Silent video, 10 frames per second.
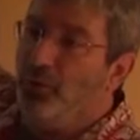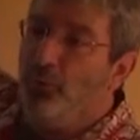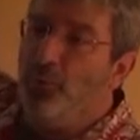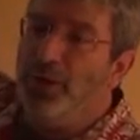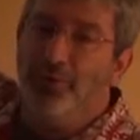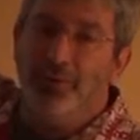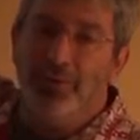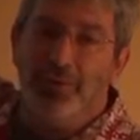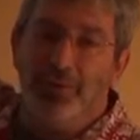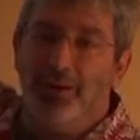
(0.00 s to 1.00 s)
when you,
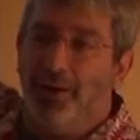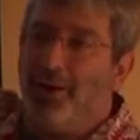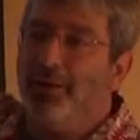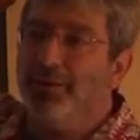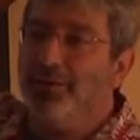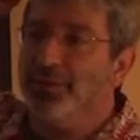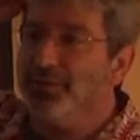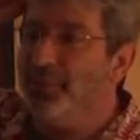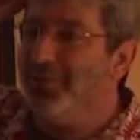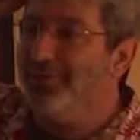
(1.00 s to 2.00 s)
you know, a car
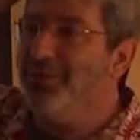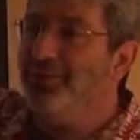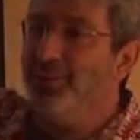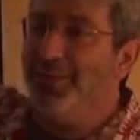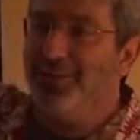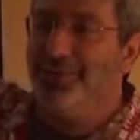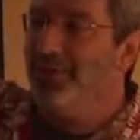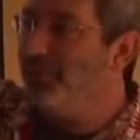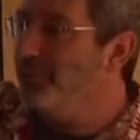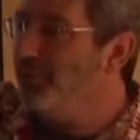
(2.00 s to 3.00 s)
dealership is easy because
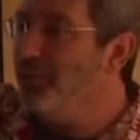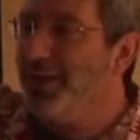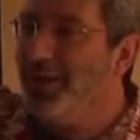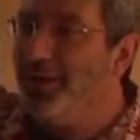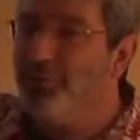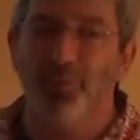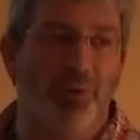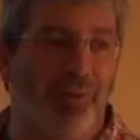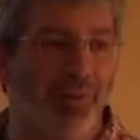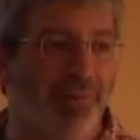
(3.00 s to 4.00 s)
e nobody has
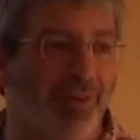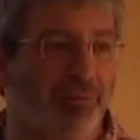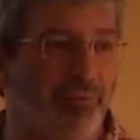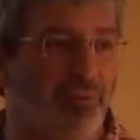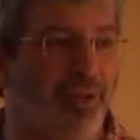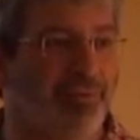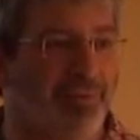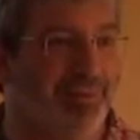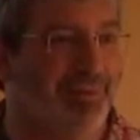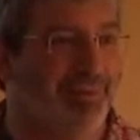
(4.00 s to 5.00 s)
more than a few
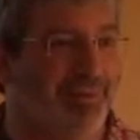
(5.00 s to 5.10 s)
dozen.